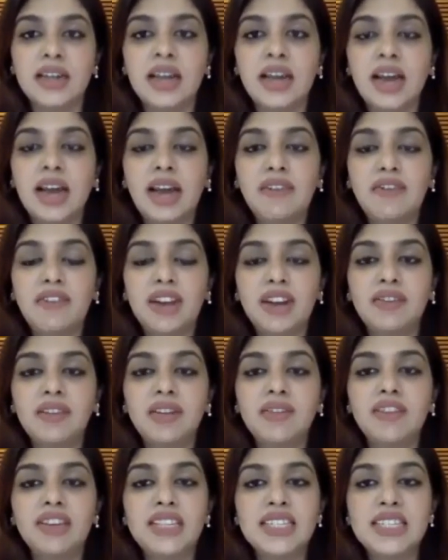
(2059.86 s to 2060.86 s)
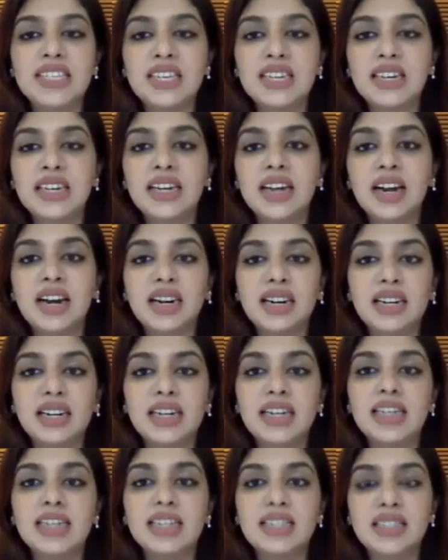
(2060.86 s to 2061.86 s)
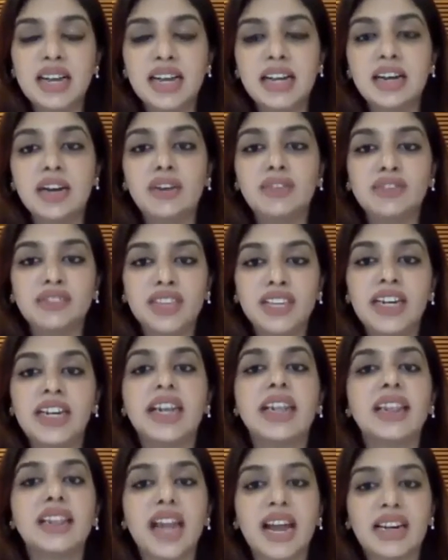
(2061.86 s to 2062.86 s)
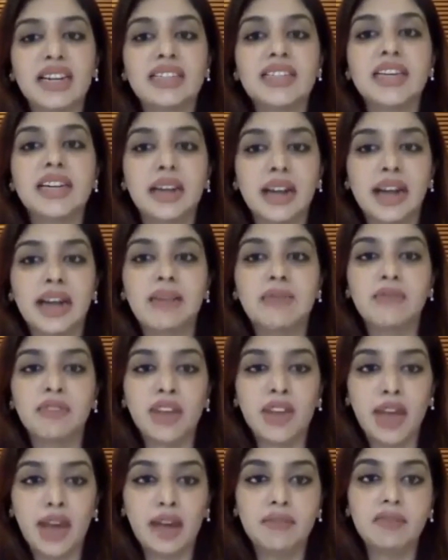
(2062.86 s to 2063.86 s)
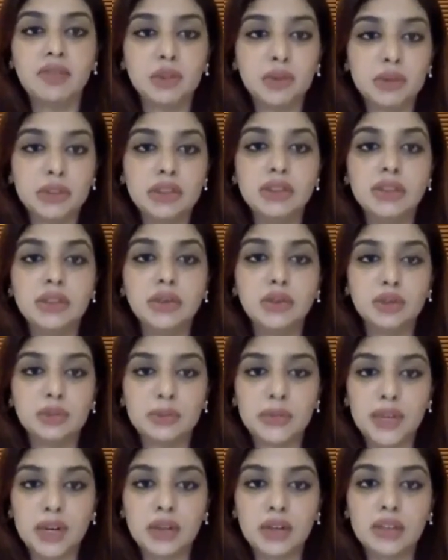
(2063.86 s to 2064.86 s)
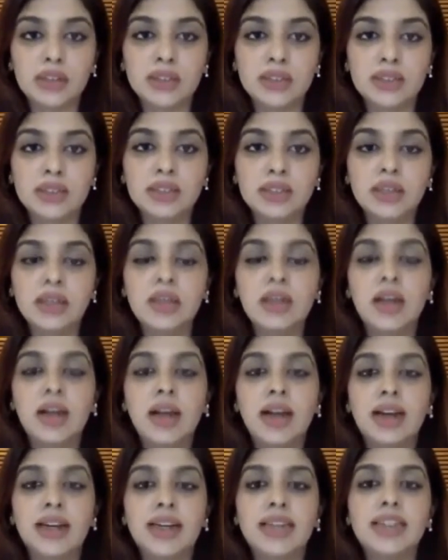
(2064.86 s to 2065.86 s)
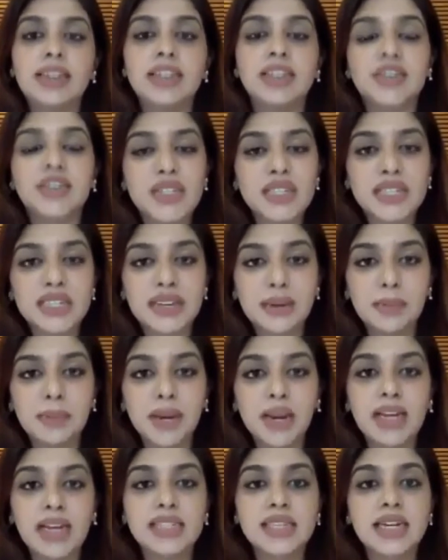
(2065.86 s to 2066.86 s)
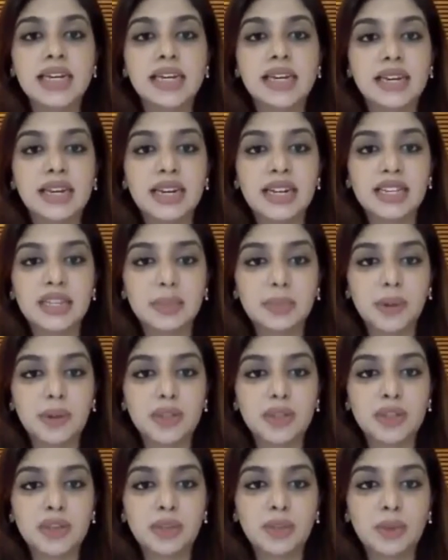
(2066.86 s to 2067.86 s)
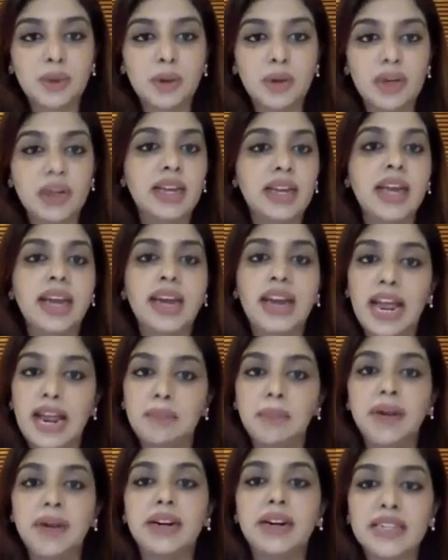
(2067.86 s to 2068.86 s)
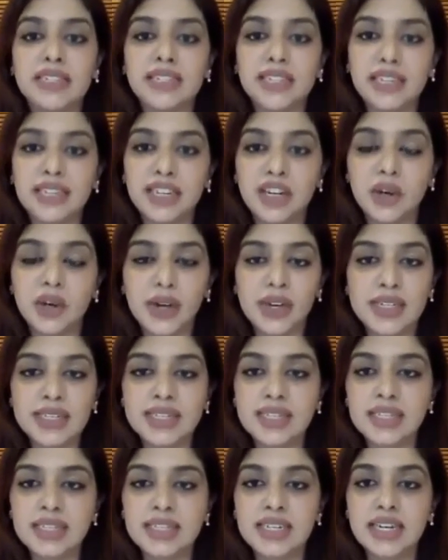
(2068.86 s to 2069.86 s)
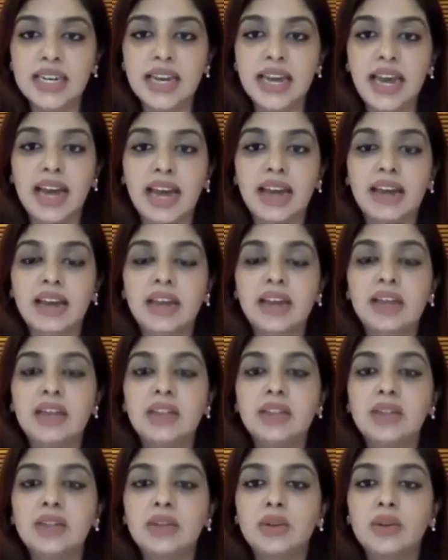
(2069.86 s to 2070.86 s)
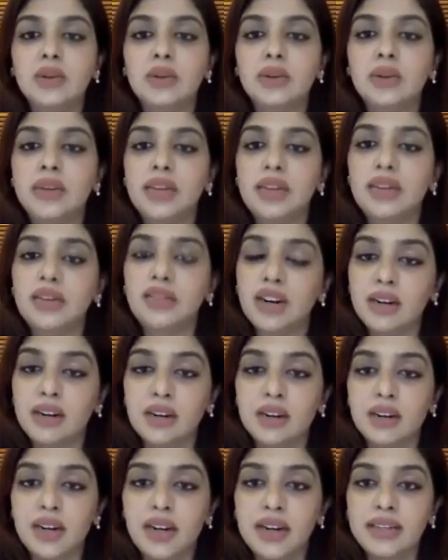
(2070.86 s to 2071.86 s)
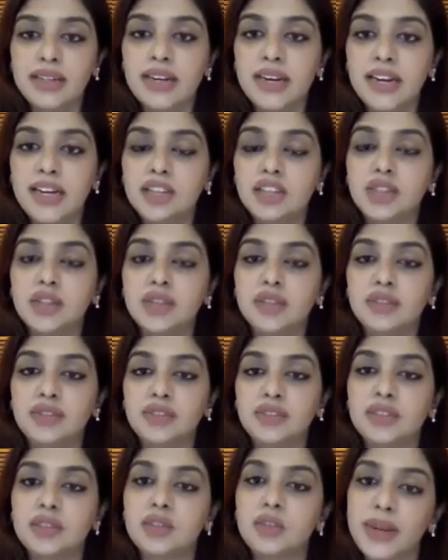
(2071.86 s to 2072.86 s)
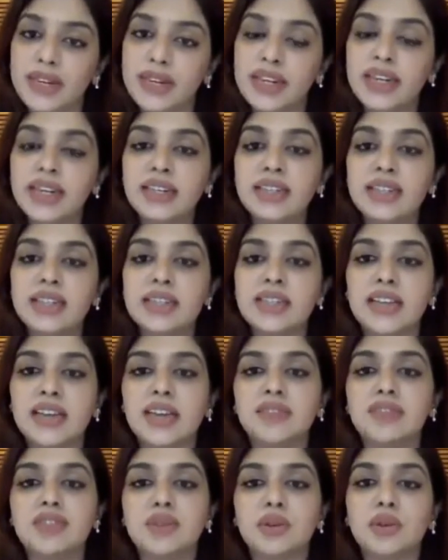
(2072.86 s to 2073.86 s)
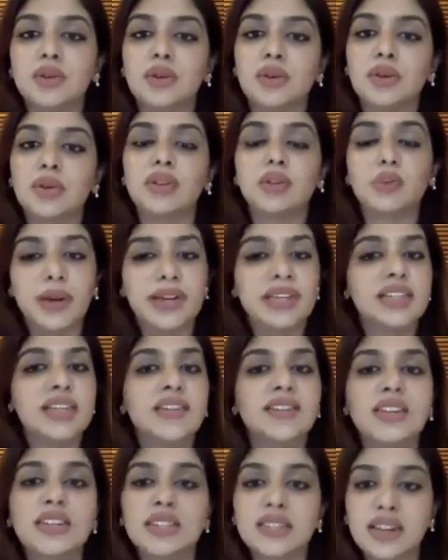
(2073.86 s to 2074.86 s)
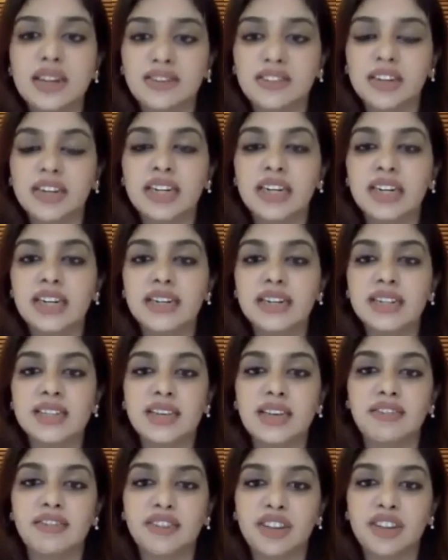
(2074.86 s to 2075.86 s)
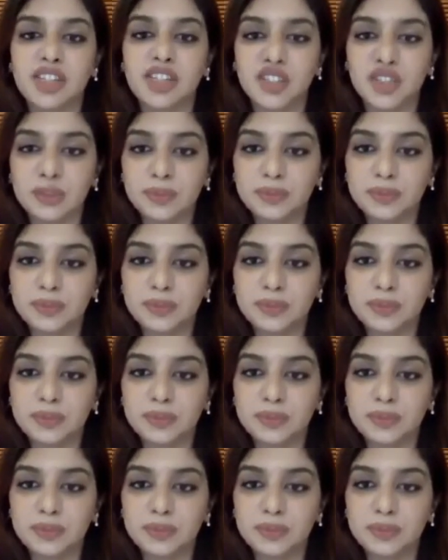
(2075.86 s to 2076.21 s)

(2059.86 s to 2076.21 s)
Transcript: And whenever we see early sign of thinning, that is a time we have to introduce minoxidil. At least it will stabilize stabilize and delay the process of balding and help in retaining your existing hair. So even at an age of 20 it is safe, so 27 is definitely a safe age.